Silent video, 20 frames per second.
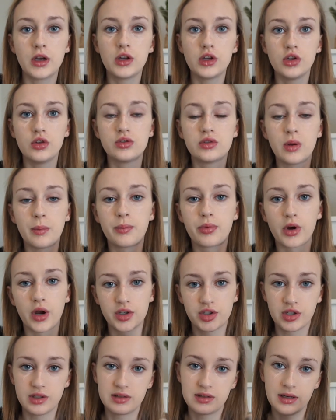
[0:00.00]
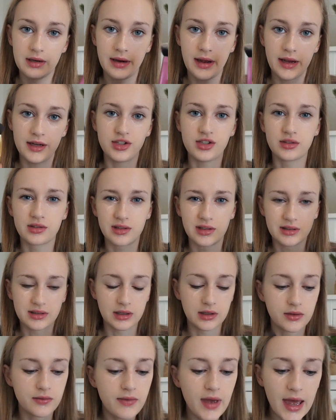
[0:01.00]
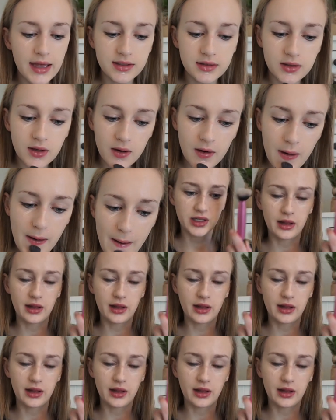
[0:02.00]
Use brushes today just because it's faster.